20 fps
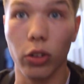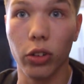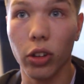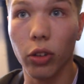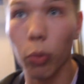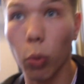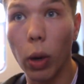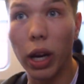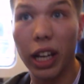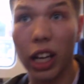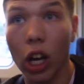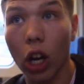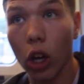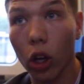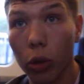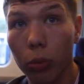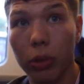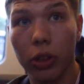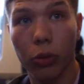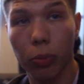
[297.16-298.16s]
on the way
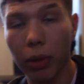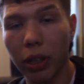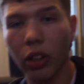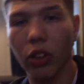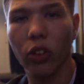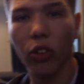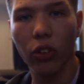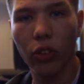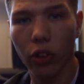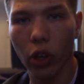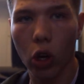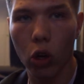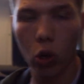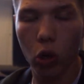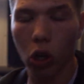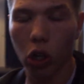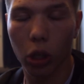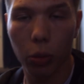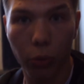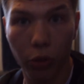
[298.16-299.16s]
home. It's been so
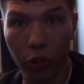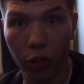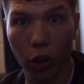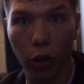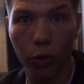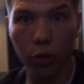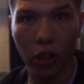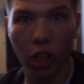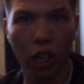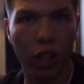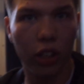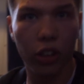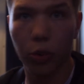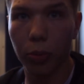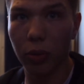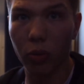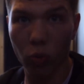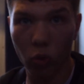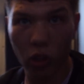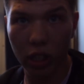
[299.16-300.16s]
long, so tight. It's
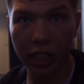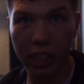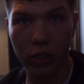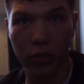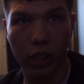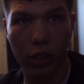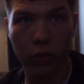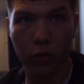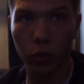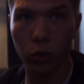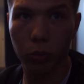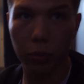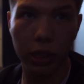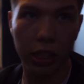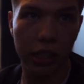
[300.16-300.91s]
been really stressful. I